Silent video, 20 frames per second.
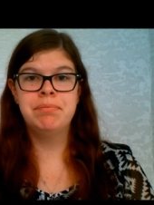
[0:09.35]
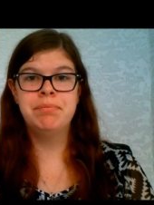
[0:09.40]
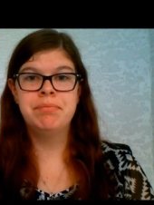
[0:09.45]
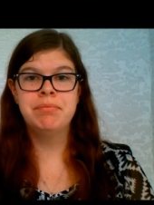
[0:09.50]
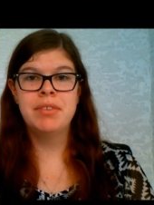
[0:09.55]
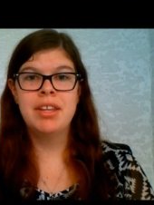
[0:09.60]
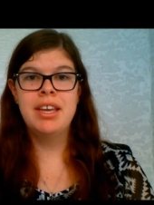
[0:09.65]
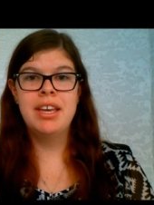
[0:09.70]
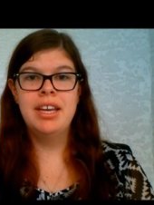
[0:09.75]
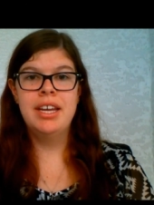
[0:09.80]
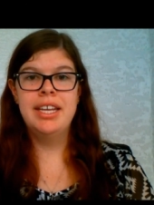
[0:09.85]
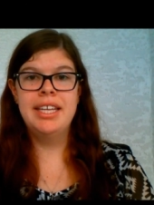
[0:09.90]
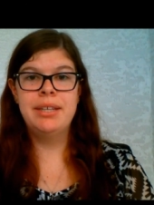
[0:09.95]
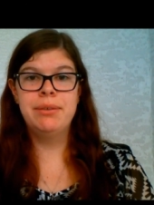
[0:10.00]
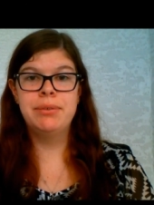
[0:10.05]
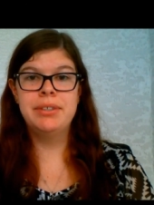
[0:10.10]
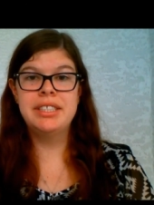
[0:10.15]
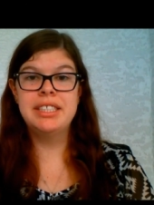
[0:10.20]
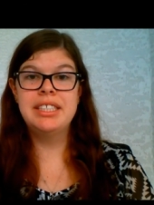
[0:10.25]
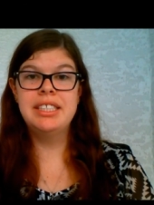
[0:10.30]
He really
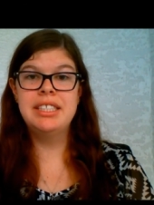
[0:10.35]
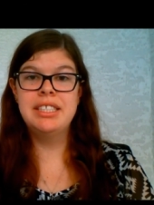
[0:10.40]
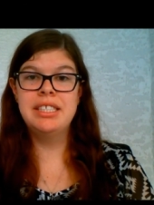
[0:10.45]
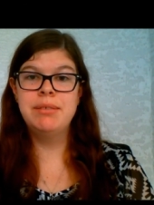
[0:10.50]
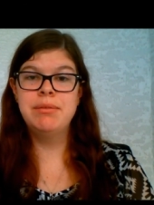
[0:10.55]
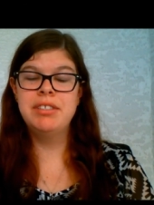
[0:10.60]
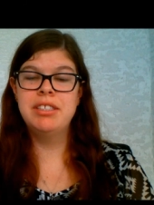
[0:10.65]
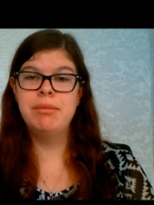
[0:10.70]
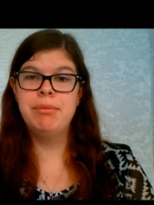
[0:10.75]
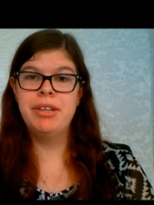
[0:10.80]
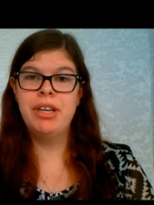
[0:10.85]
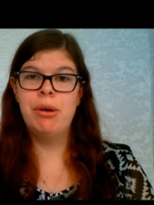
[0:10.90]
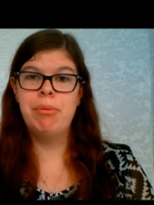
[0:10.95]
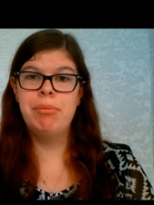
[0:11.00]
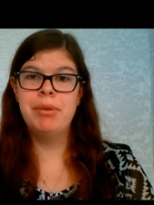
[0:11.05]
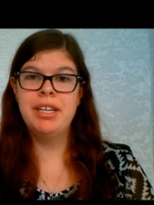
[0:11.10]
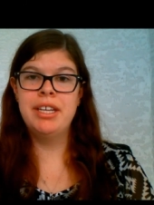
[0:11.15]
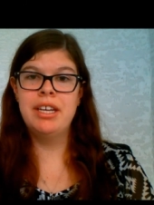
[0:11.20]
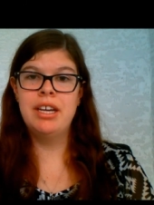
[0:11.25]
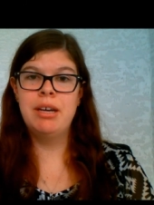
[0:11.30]
seems to be opening up
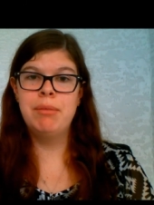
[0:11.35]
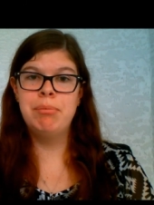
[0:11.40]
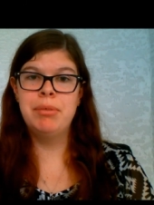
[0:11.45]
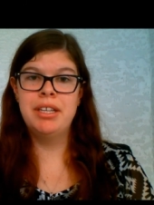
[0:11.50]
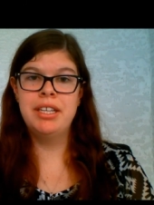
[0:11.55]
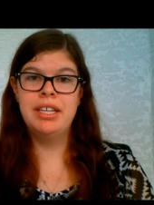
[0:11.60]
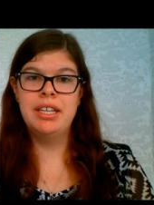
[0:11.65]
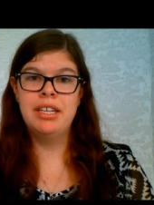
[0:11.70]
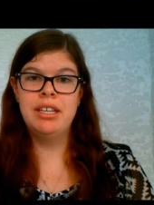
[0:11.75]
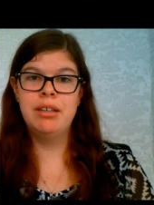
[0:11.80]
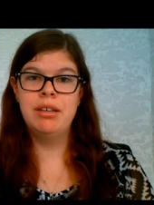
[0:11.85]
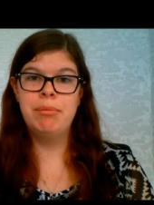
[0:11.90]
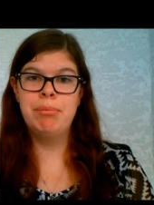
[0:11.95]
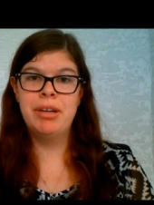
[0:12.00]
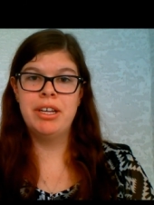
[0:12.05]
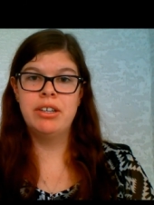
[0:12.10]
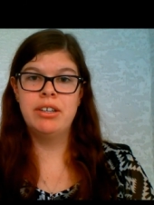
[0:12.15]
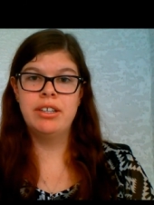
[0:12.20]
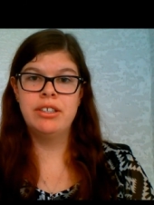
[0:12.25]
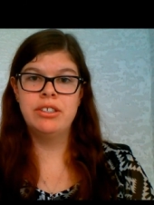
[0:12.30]
and getting a better
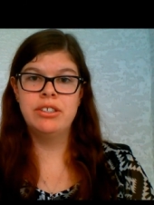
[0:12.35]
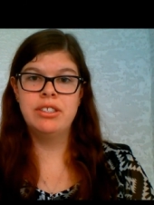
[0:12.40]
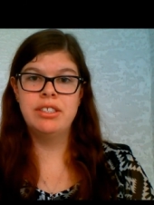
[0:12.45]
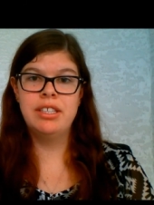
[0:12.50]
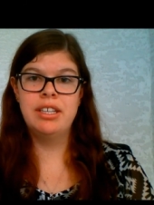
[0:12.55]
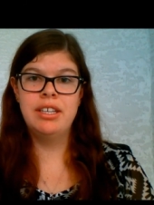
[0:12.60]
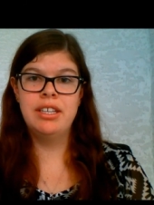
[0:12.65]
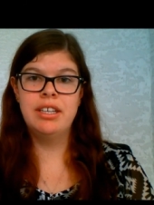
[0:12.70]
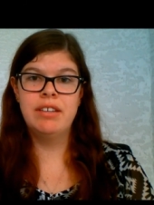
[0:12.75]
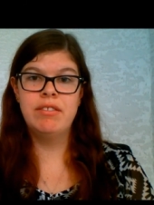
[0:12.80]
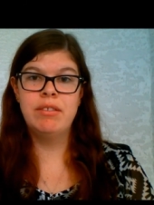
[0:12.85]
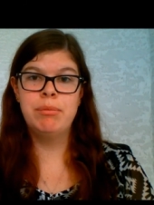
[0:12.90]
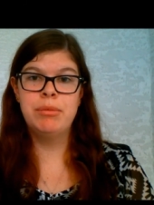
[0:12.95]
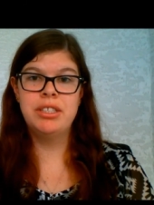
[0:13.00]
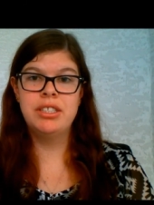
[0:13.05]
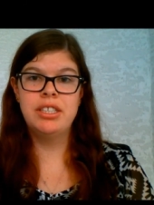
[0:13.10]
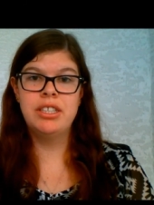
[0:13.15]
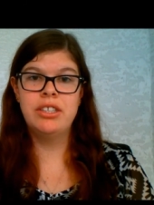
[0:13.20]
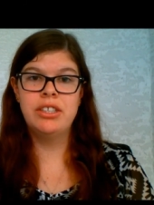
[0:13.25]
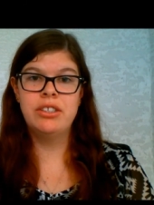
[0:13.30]
understanding of the
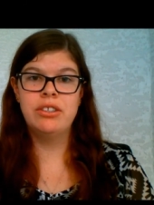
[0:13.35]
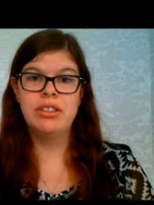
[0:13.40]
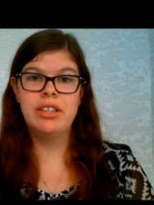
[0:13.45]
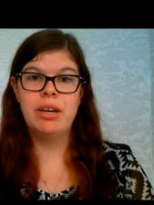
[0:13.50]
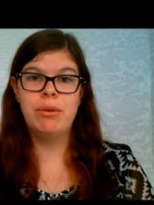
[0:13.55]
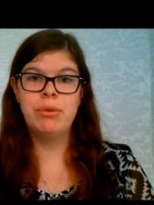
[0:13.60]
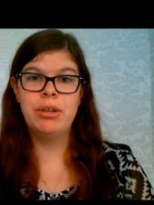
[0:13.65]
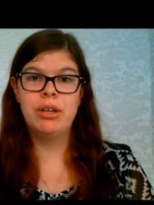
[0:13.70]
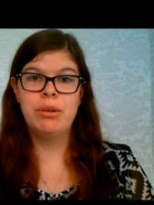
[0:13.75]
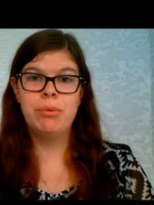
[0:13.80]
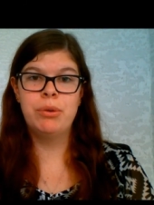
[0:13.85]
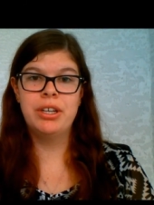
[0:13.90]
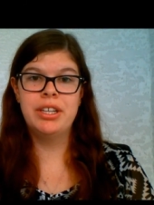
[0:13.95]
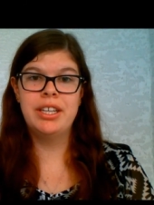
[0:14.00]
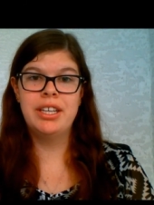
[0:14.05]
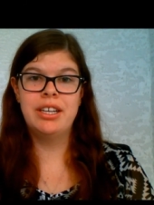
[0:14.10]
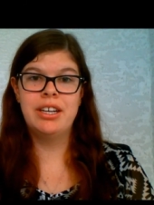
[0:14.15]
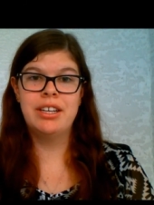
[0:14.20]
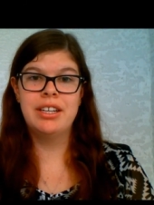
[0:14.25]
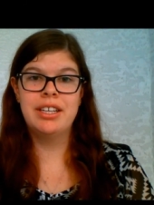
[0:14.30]
material that we are working on in
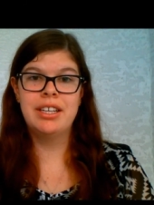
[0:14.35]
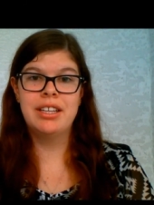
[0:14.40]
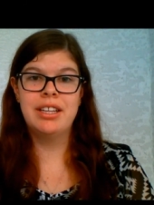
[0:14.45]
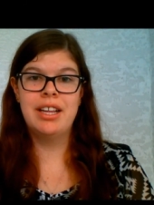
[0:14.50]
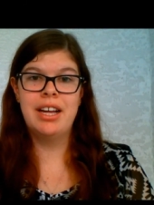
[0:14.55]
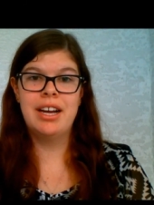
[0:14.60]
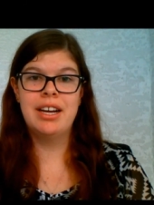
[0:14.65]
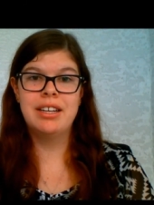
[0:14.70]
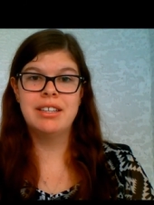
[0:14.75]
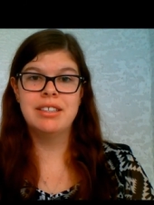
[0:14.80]
class.